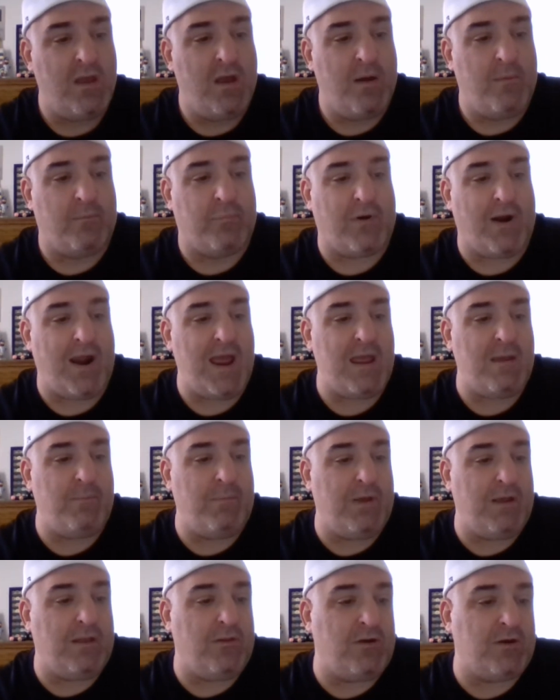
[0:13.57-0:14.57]
Brian
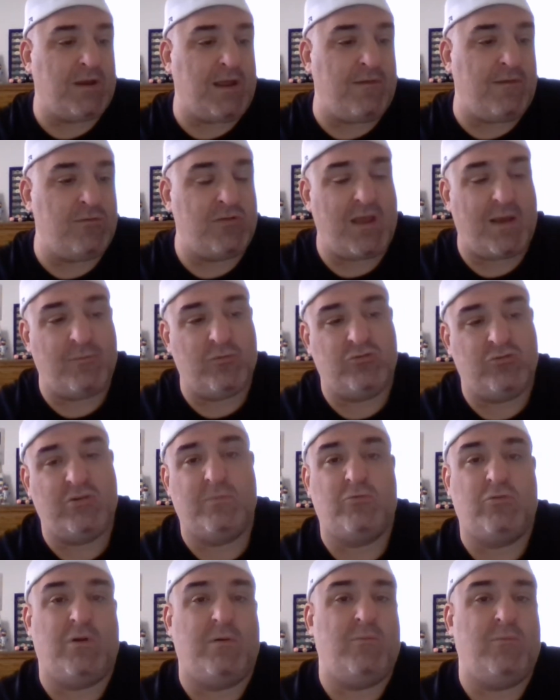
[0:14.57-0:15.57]
Bittler, Kevin Thomas, Chip
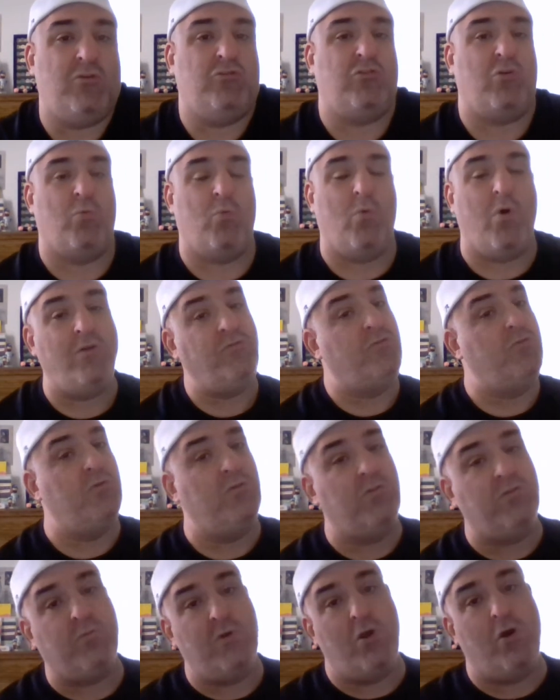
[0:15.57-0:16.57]
Trimbus,
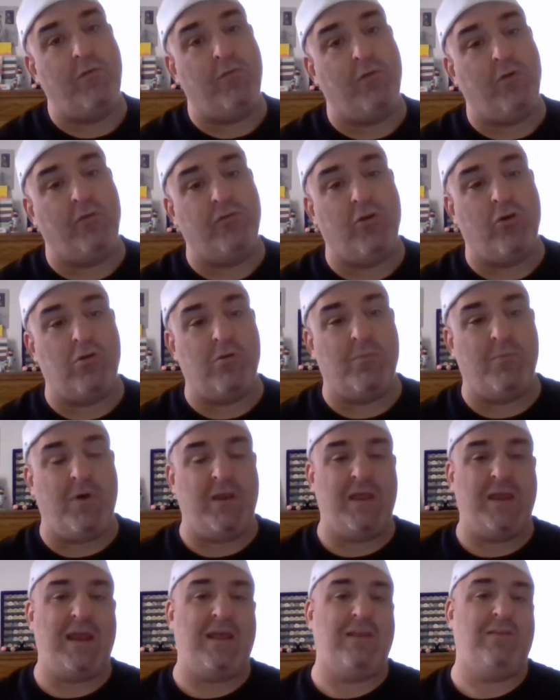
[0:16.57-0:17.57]
1-2-3 overall in total money.
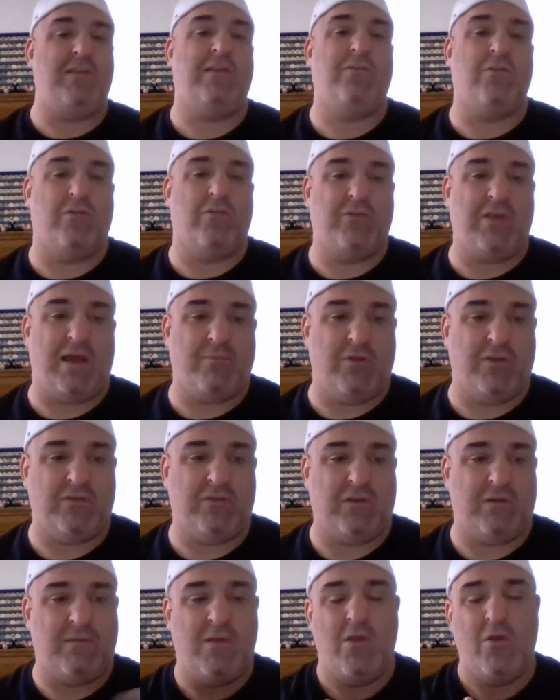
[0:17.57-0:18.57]
And I say this all the time.
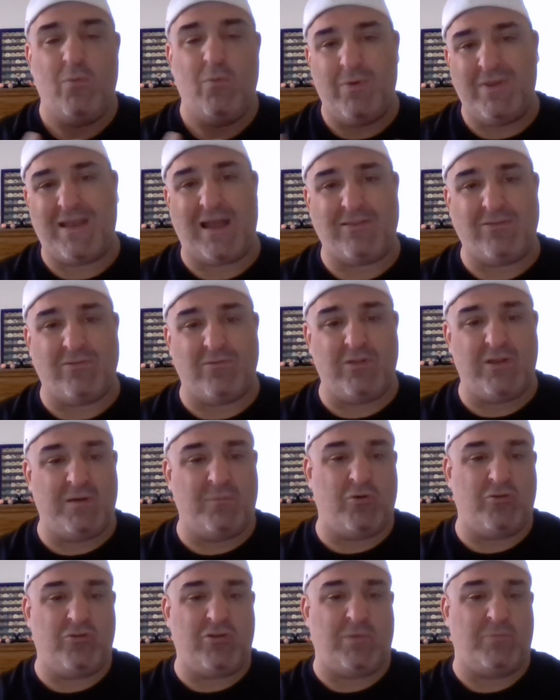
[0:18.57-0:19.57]
Listen, we got the
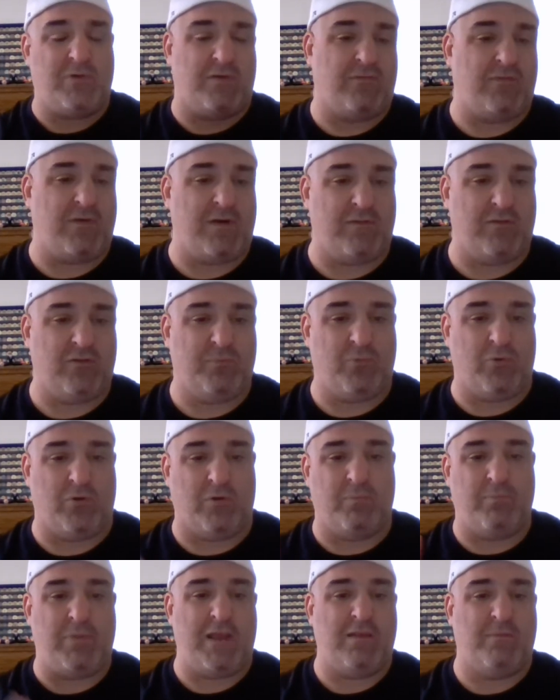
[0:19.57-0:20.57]
leaderboards up there for every sport.
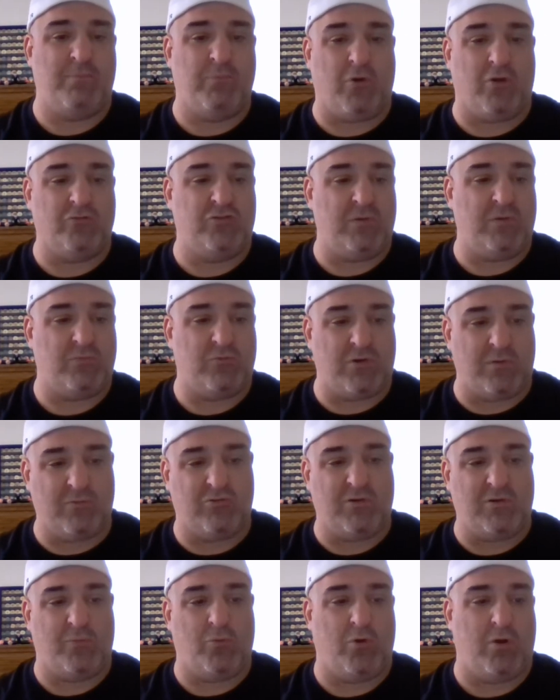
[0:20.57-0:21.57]
Baseball, Chip
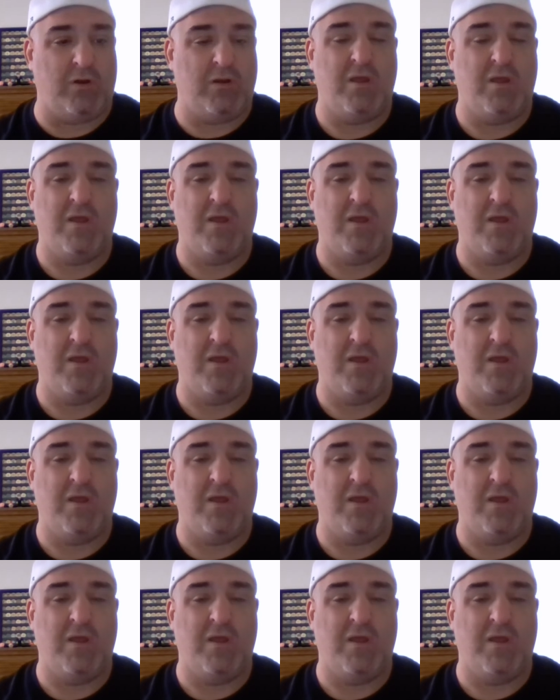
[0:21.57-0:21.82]
Trimbus, number one.